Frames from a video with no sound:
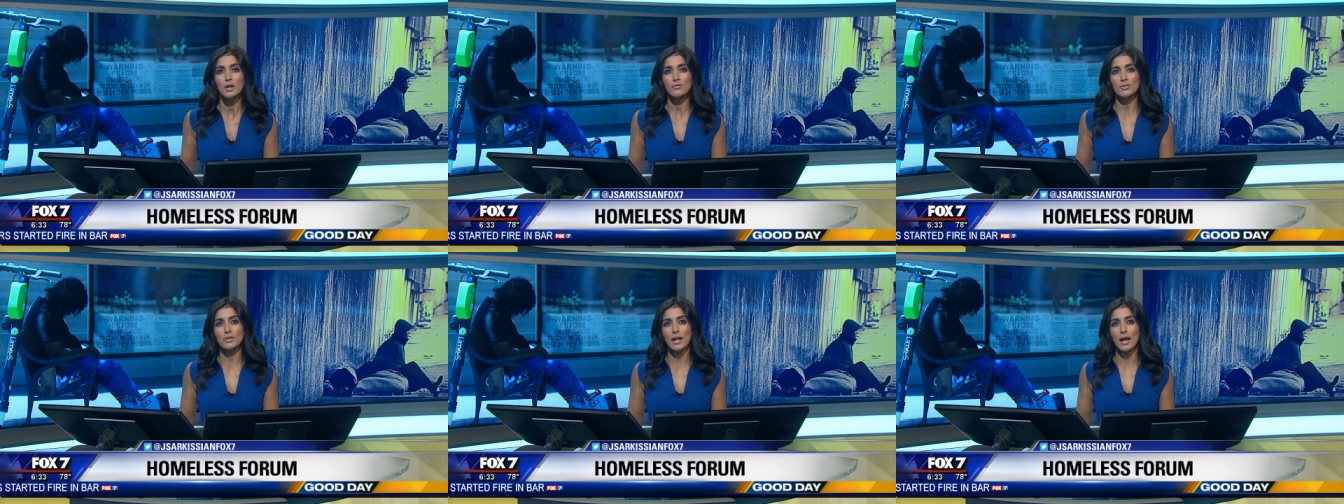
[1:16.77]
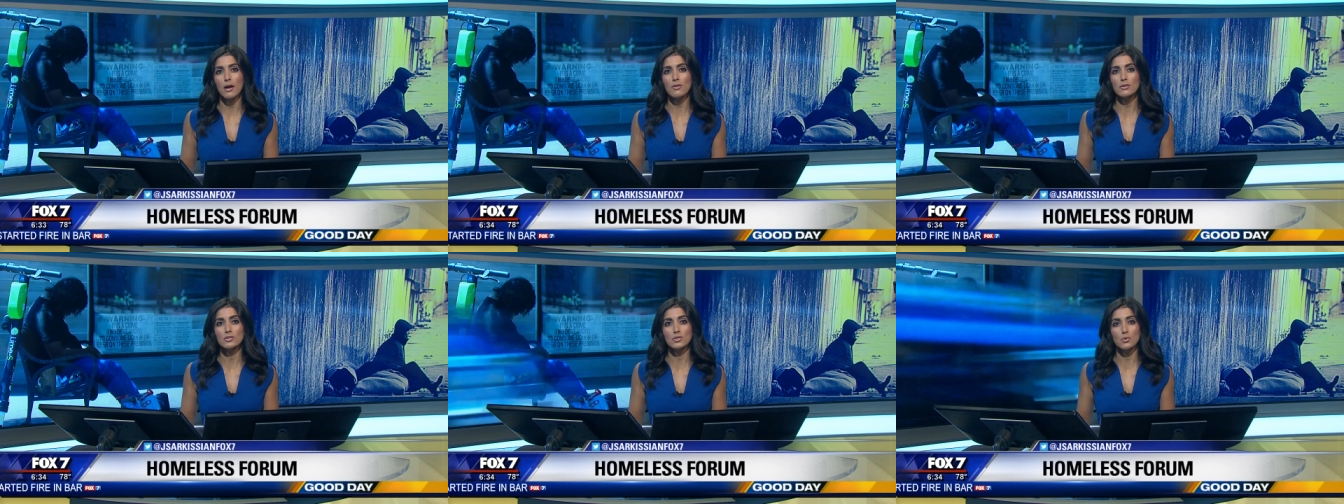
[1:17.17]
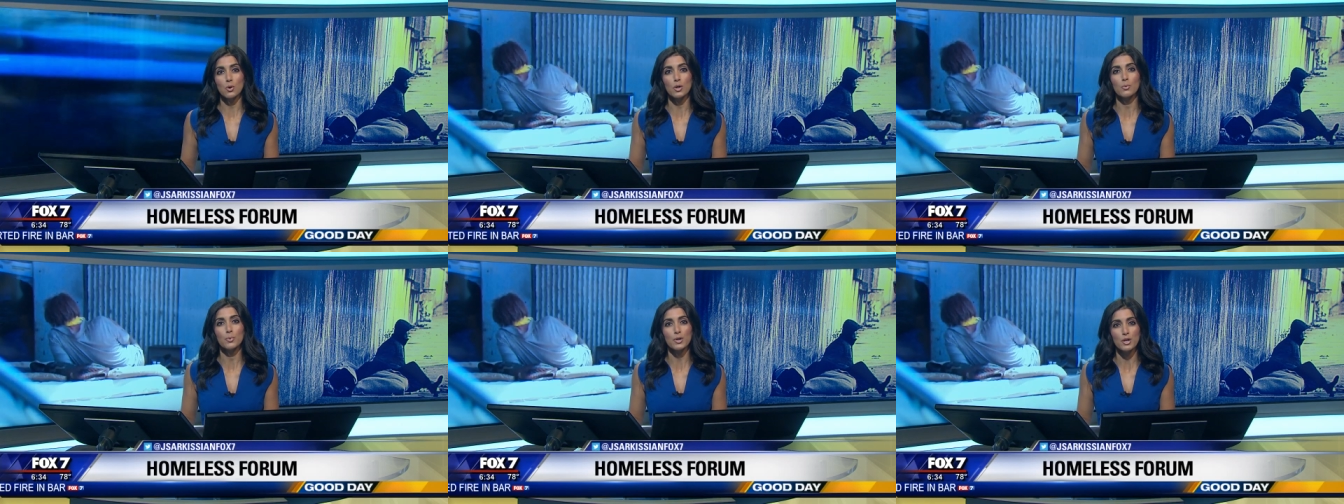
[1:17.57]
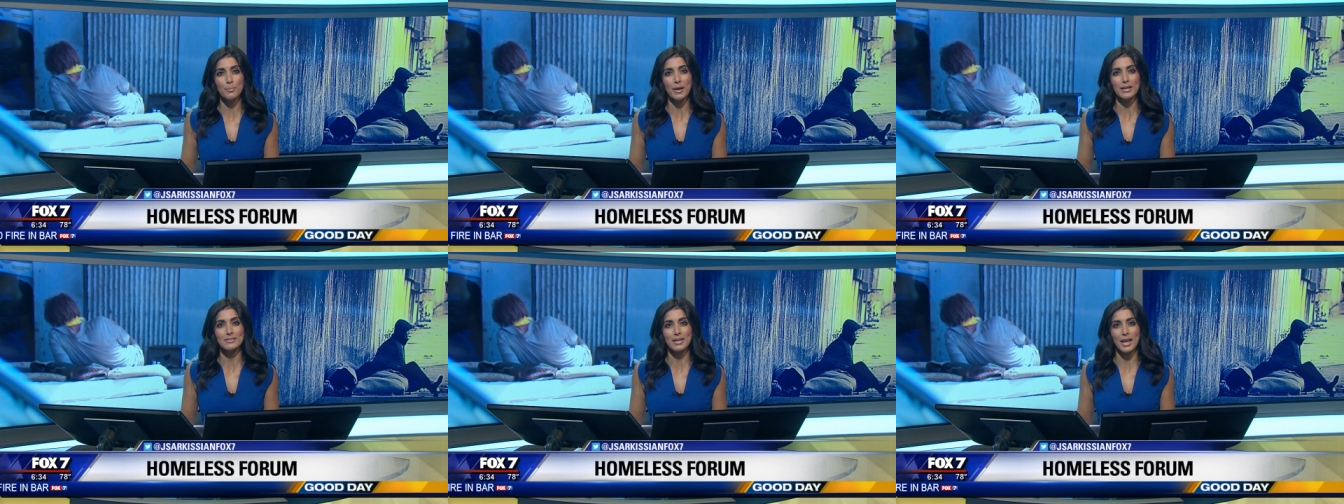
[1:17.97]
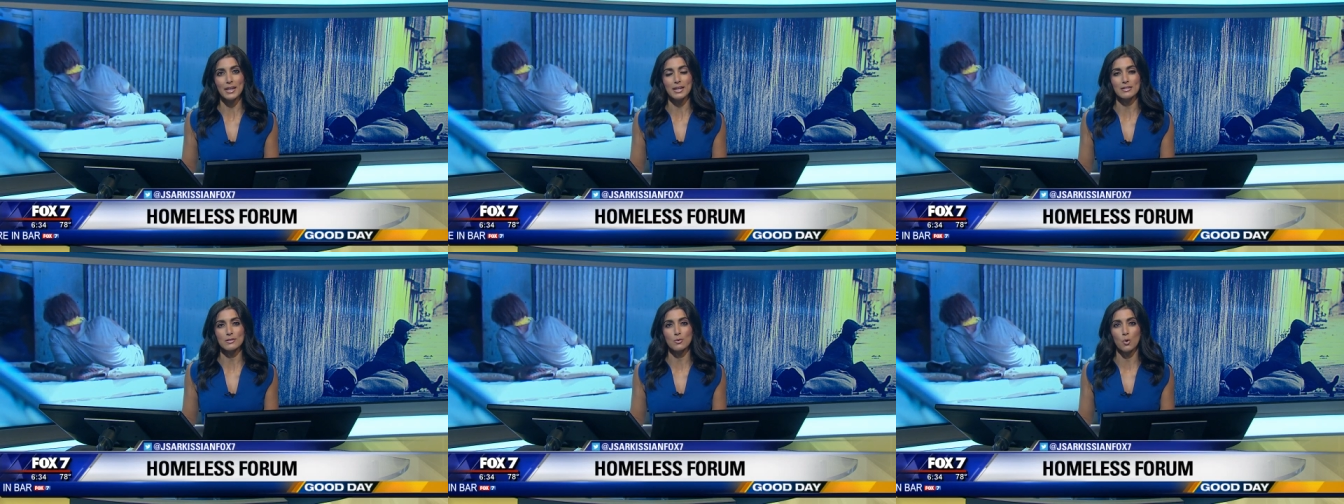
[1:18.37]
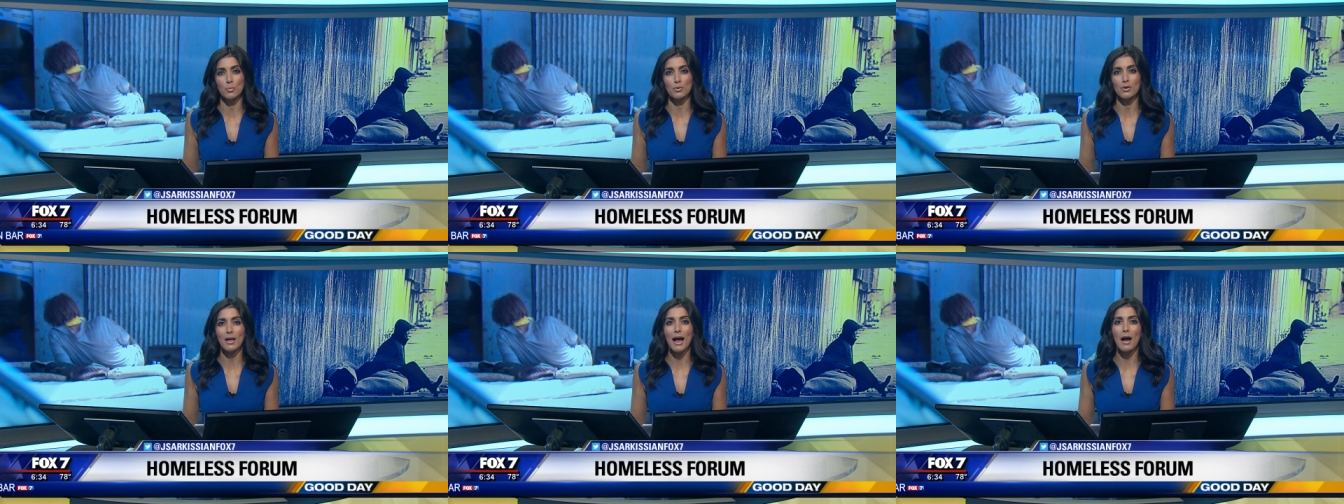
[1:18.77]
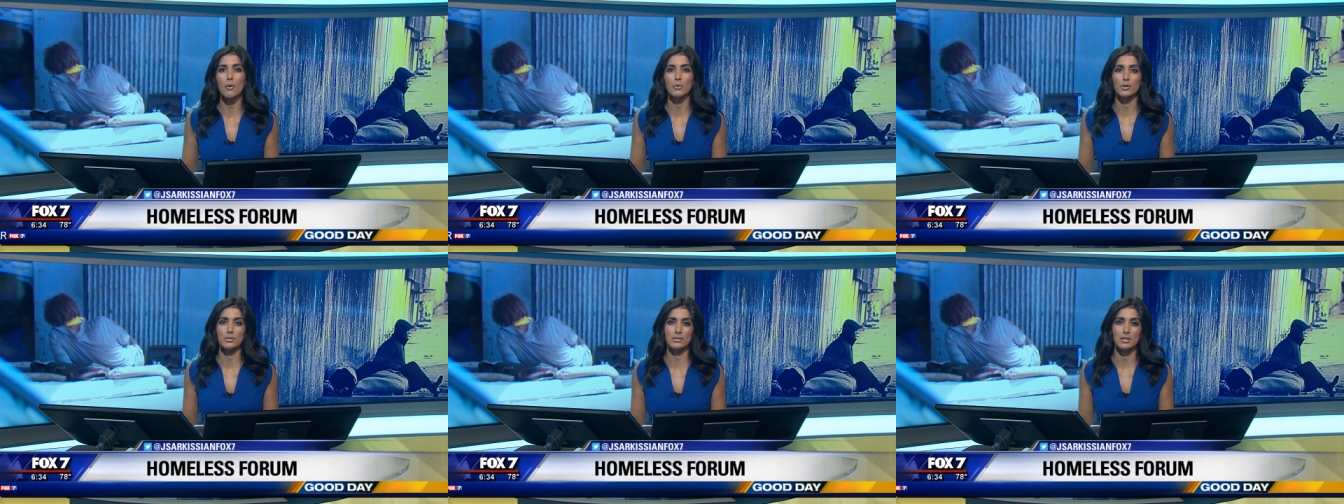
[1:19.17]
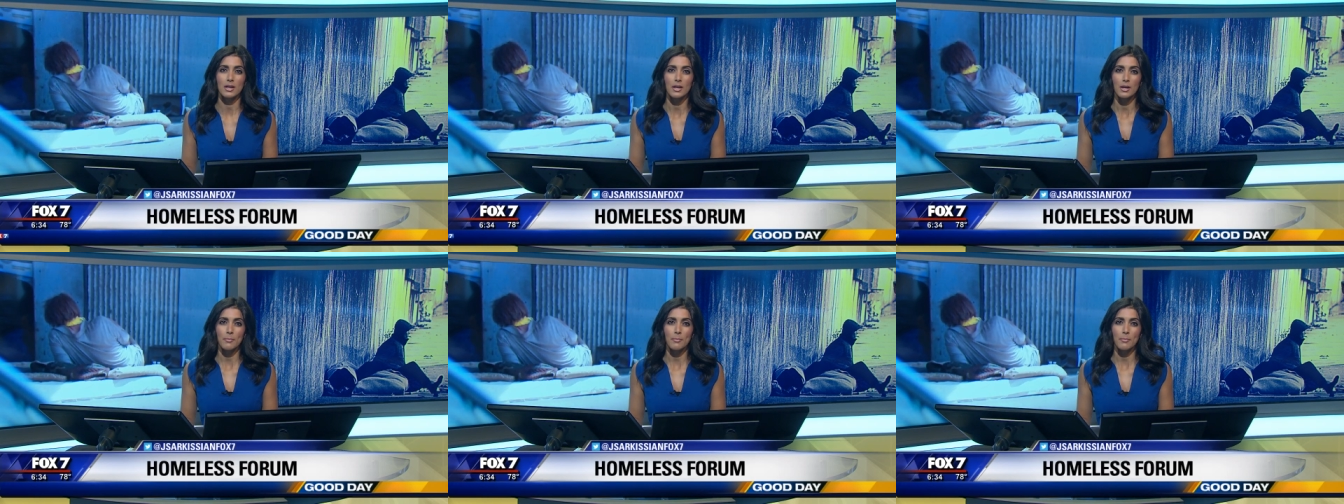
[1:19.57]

For now, the store will maintain its normal hours.